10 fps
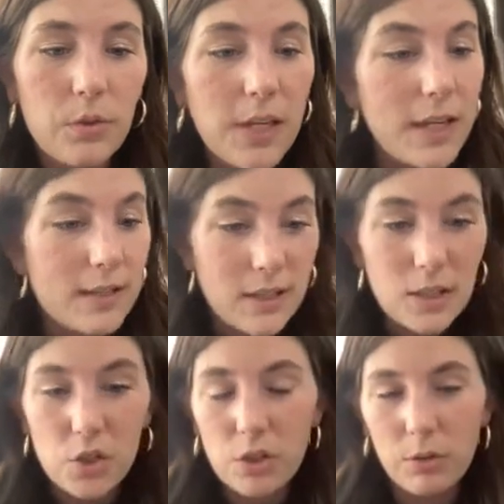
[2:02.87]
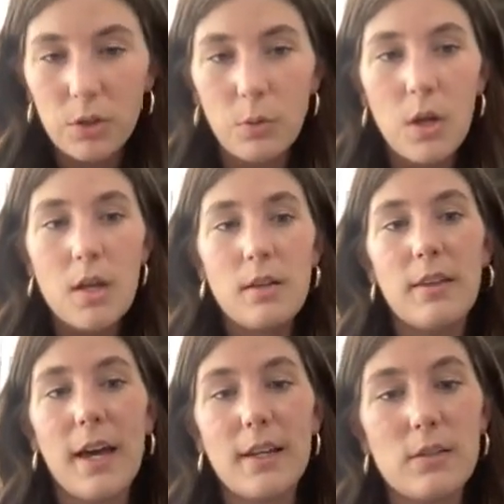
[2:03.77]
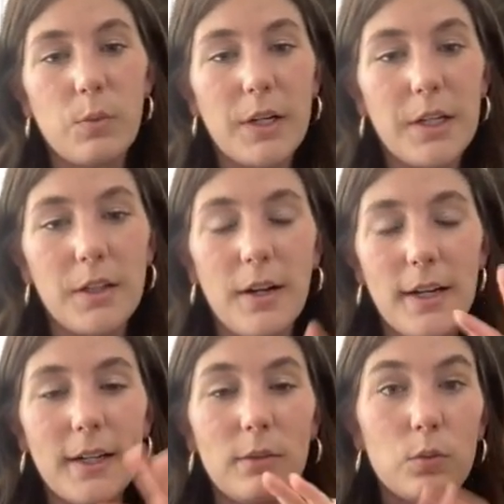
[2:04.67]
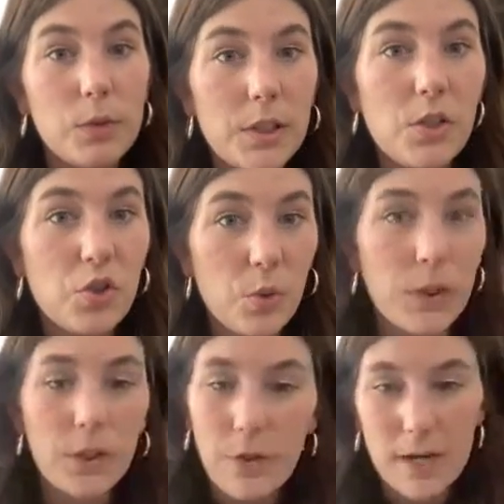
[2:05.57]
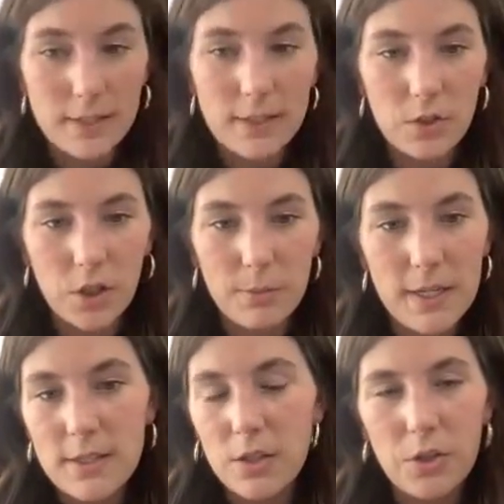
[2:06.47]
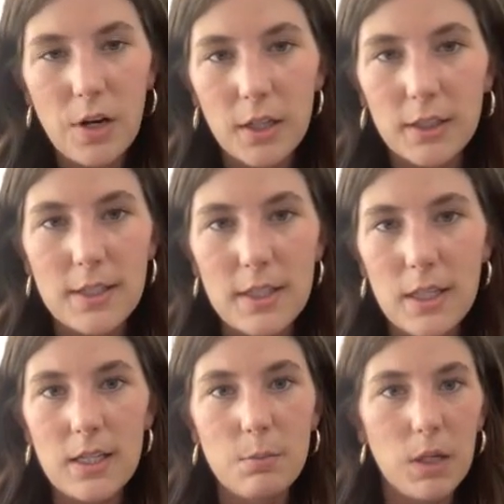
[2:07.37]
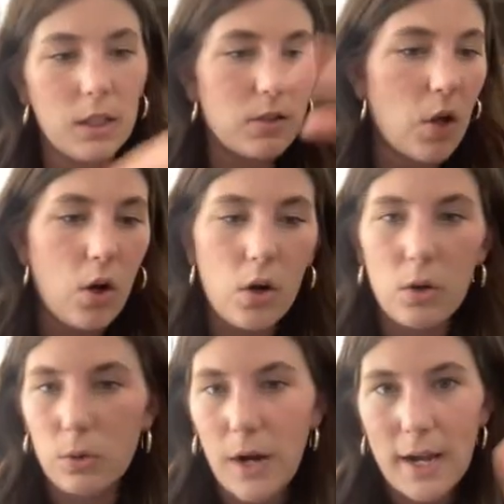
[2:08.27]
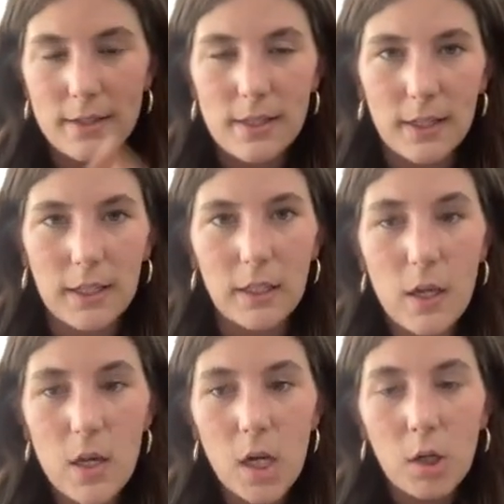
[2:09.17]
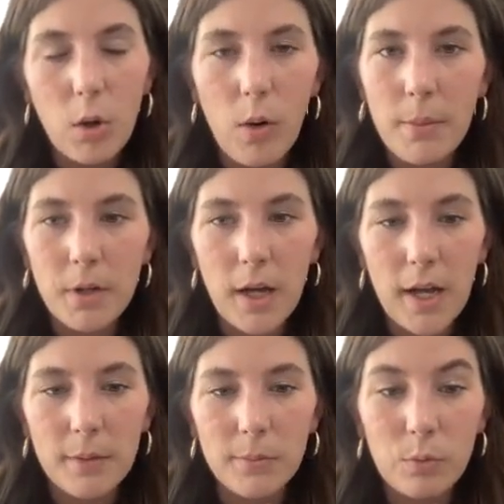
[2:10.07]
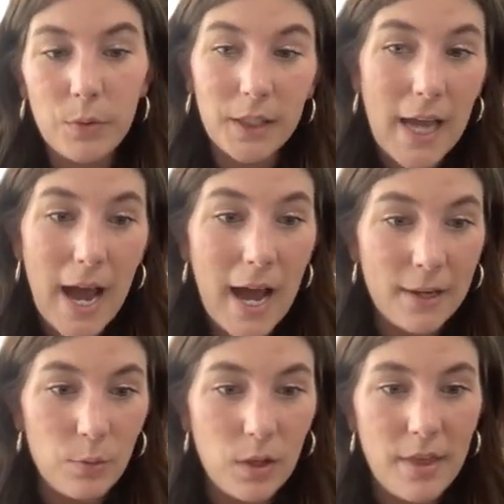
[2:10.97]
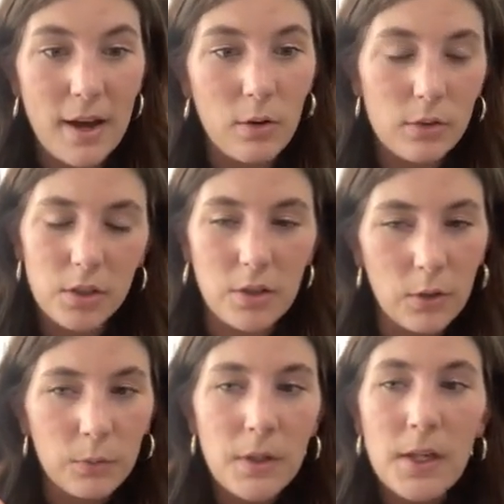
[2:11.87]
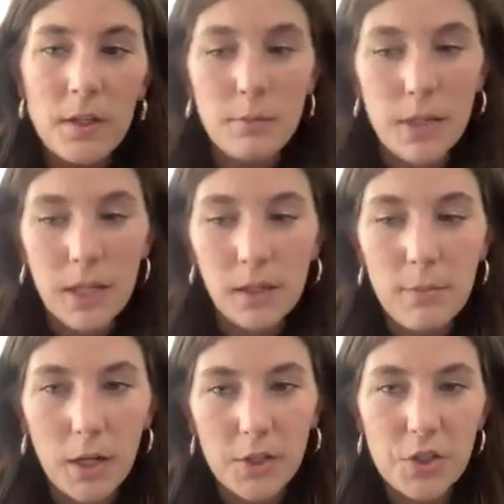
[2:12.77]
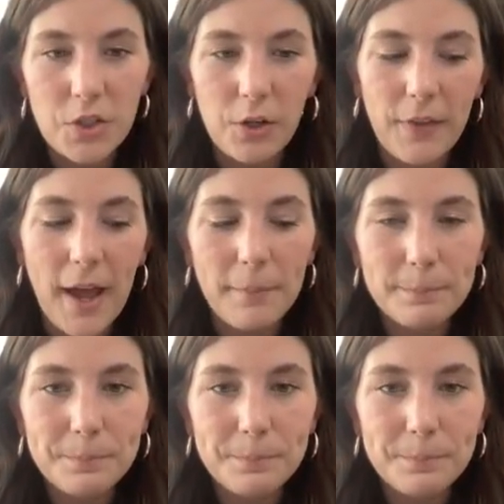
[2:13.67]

three, is going to show you that is where really short grasses are going to be. So you're not going to see these big tall grass that can grow up really high without, being monitored on that.